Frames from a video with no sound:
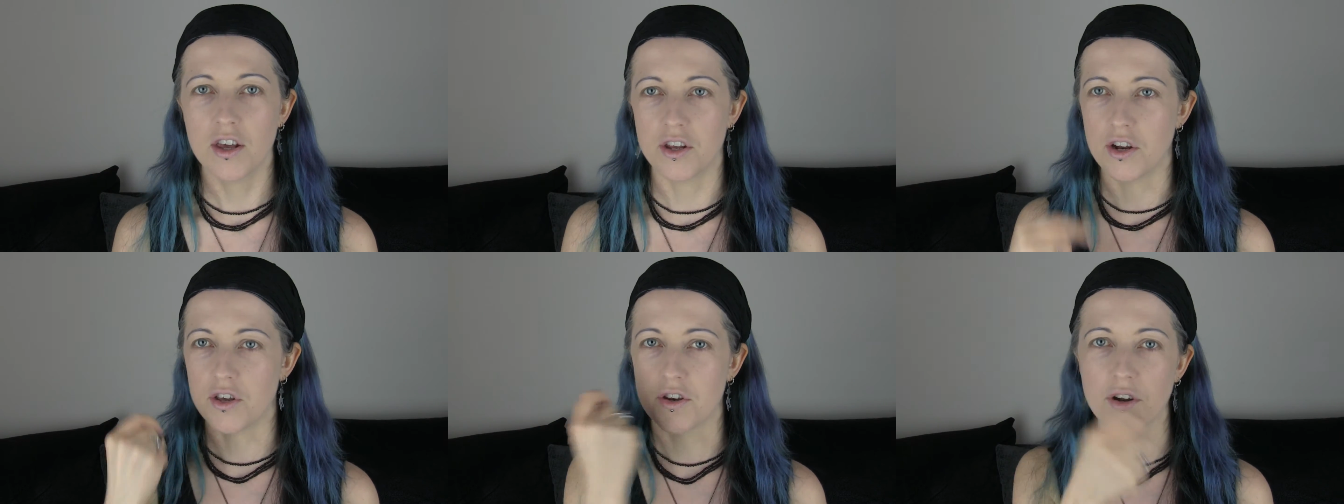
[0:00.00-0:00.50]
You
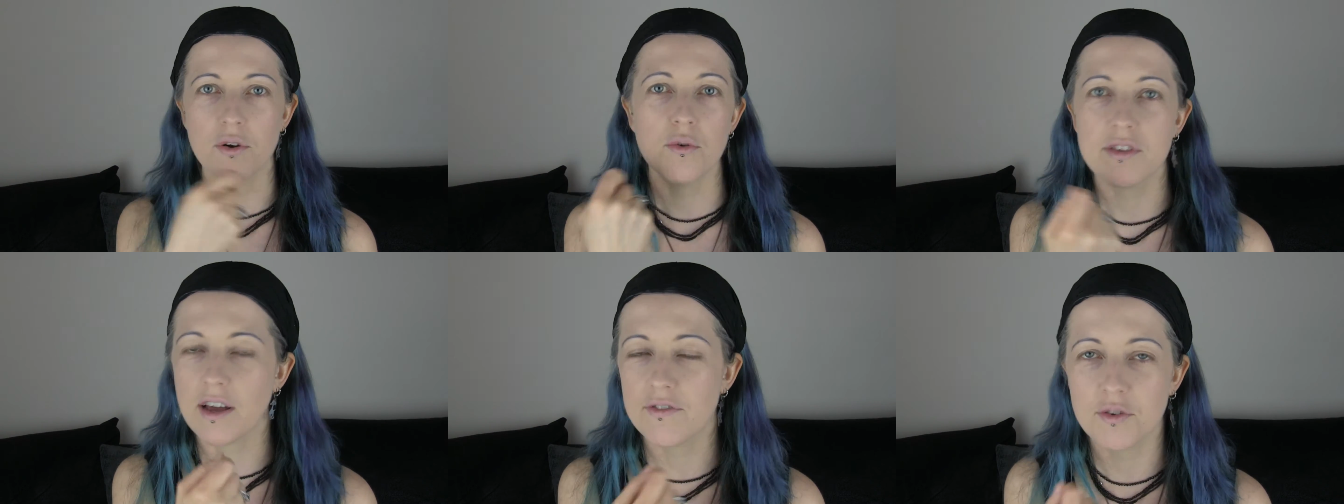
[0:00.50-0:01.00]
know, you don't
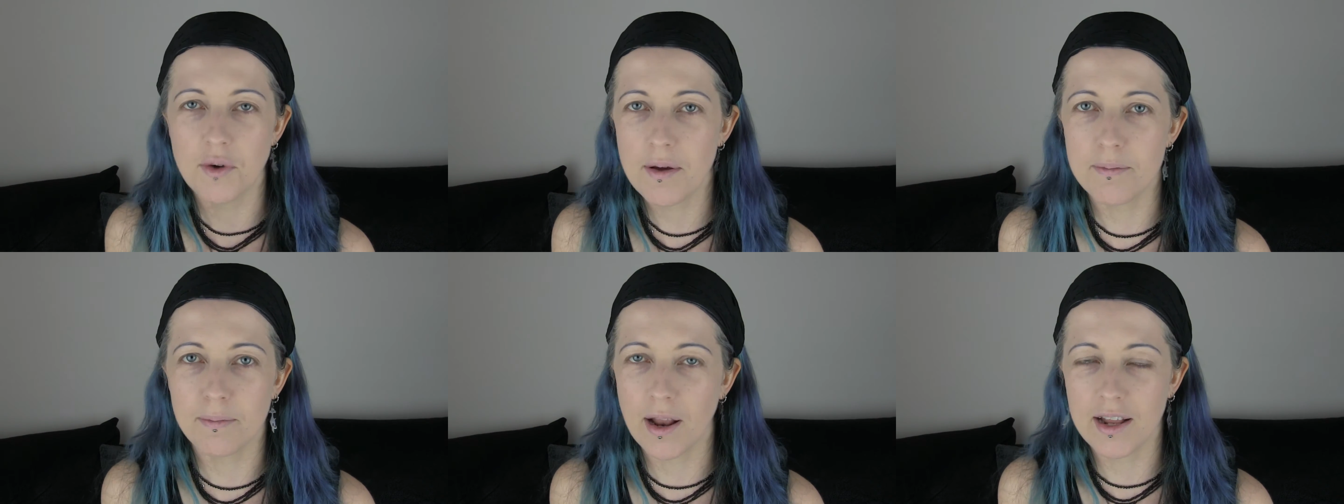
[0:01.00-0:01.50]
always have to
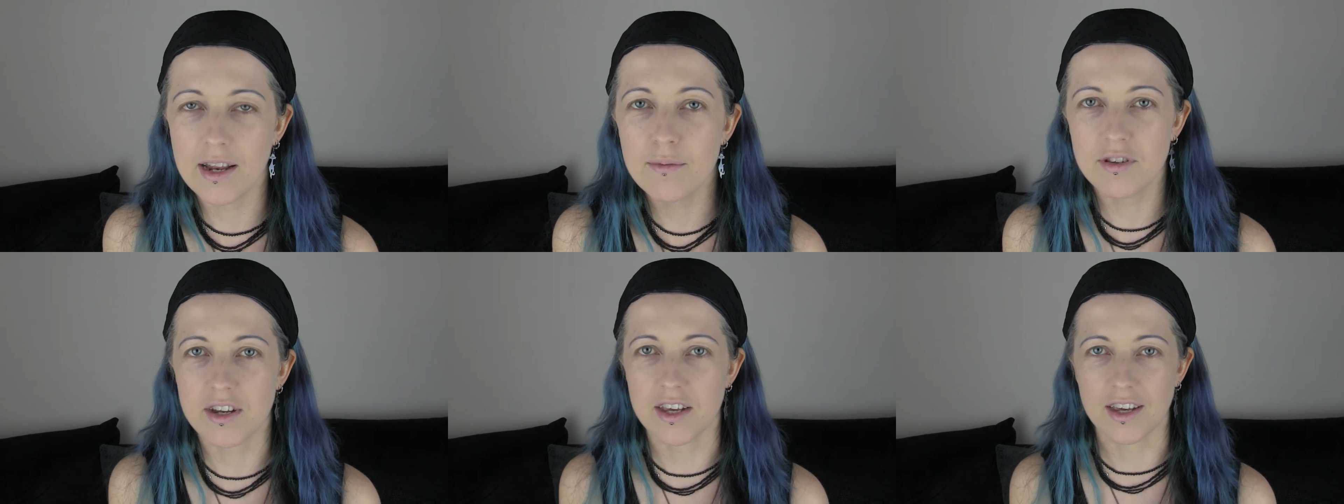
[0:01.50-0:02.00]
wear black
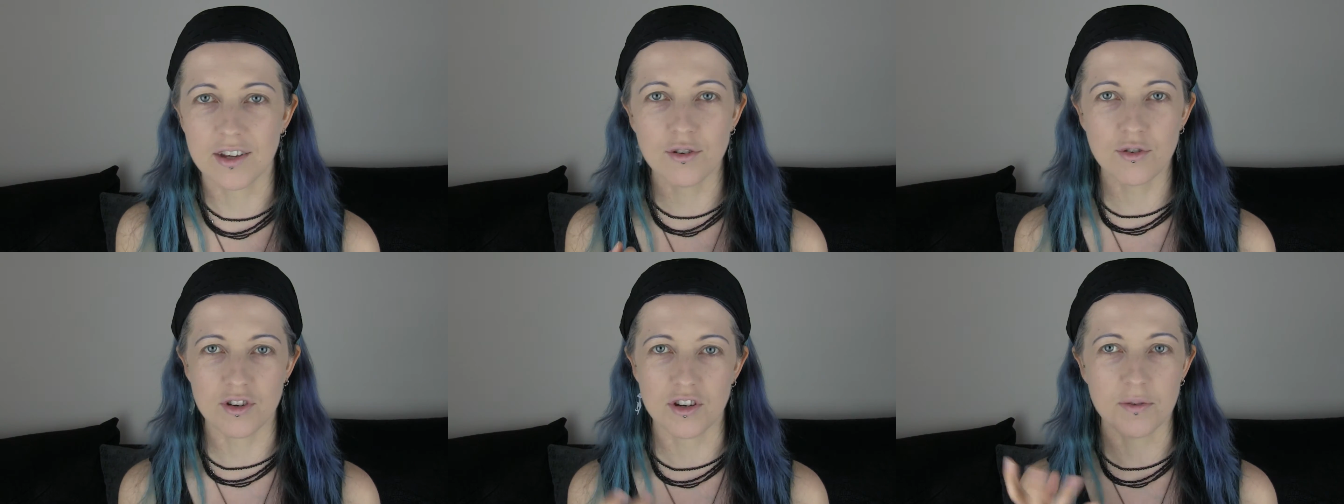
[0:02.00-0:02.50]
lipstick in
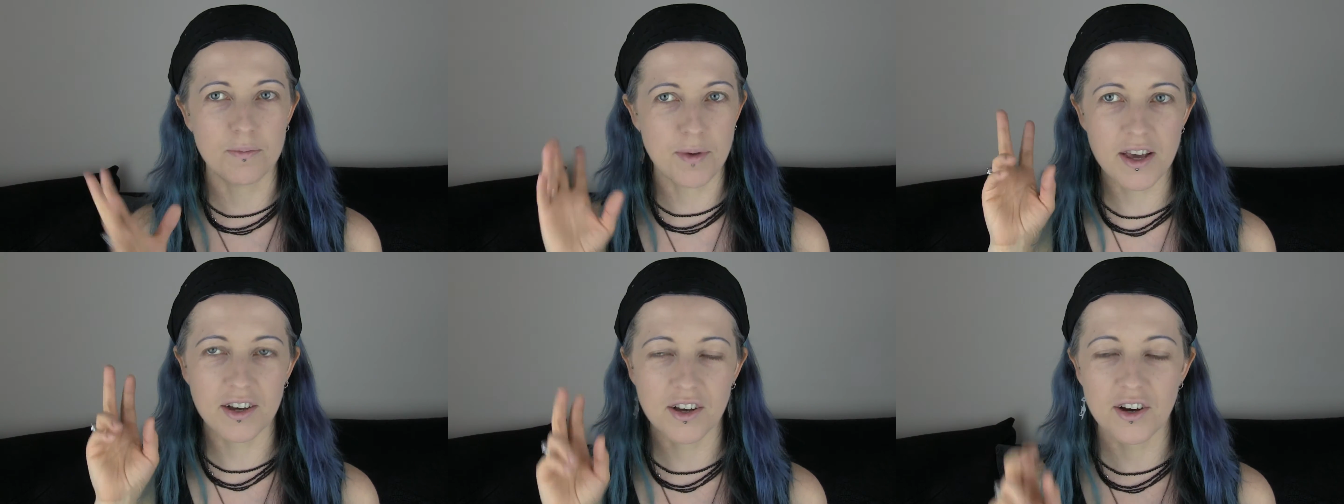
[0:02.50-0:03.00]
order to
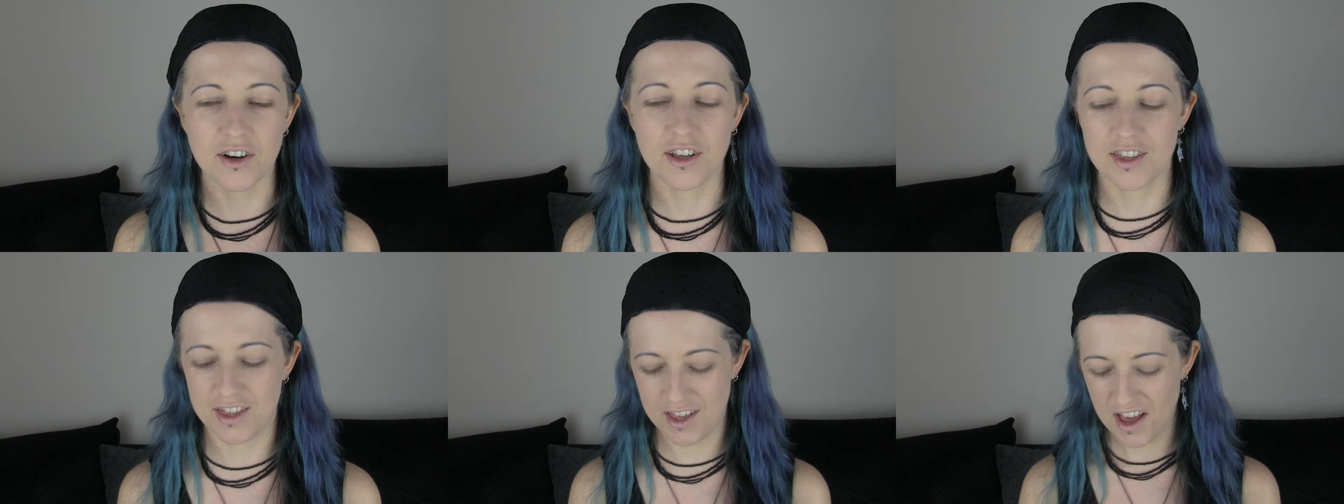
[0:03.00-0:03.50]
be a
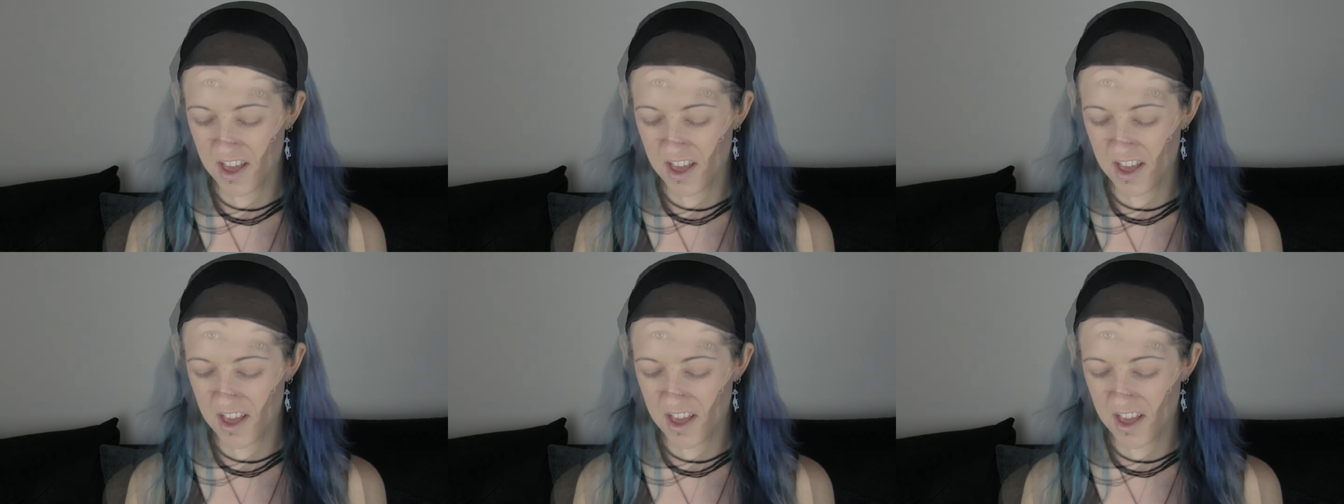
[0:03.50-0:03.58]
goth.